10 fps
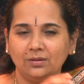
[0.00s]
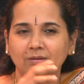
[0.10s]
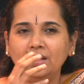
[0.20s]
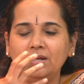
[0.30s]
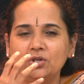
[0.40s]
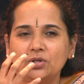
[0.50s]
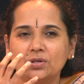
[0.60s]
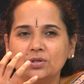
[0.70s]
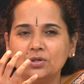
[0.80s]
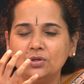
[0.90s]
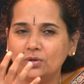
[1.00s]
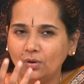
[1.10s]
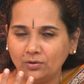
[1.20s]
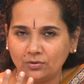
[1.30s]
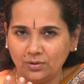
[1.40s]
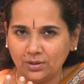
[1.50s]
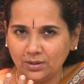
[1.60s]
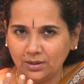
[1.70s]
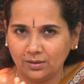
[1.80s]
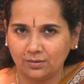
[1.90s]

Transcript: they should not really